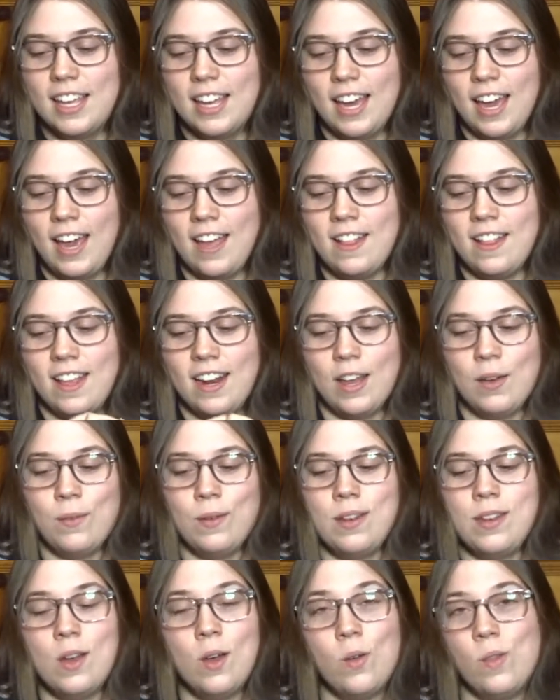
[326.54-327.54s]
And then I
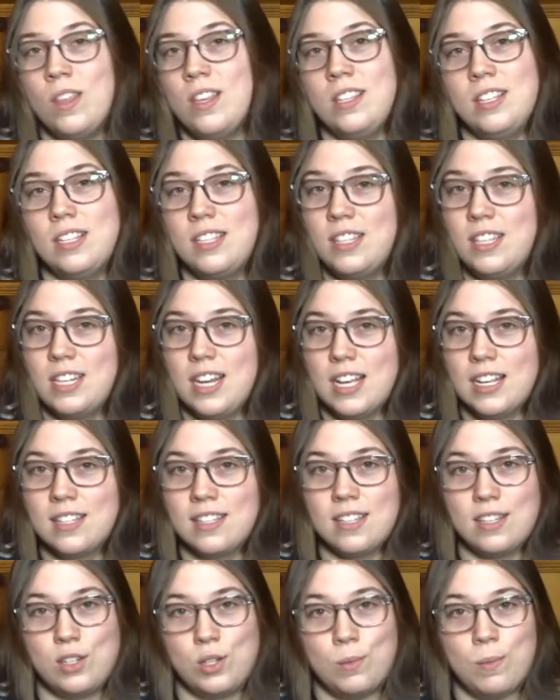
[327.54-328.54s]
would know this is the next
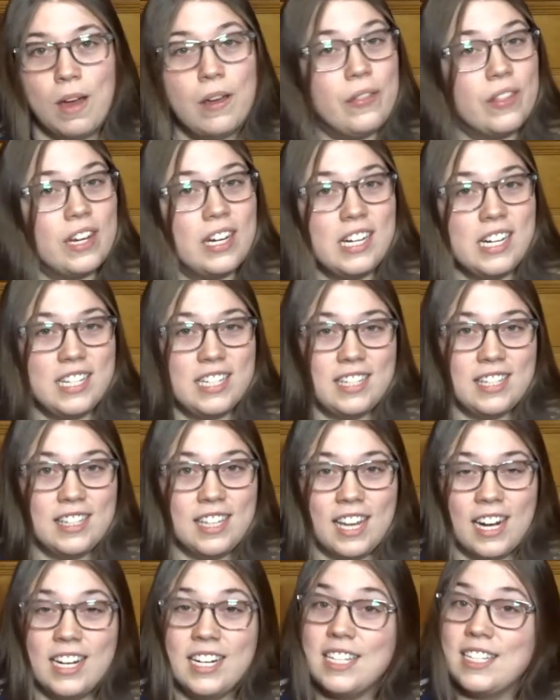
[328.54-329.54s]
Digimon
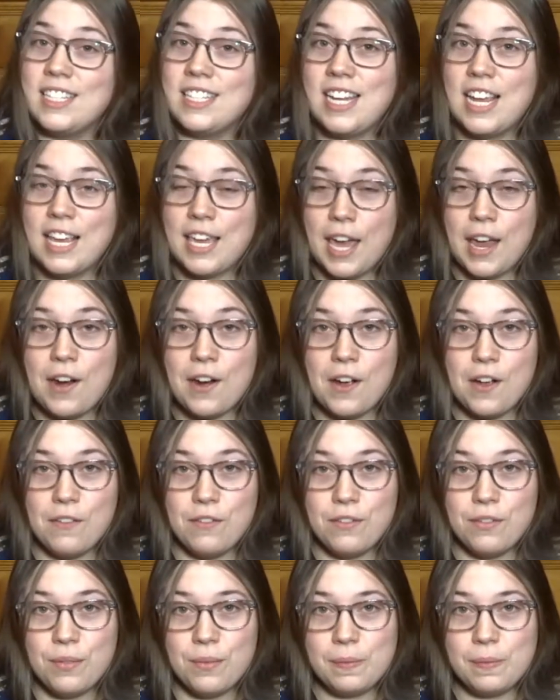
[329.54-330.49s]
that I need to take care of.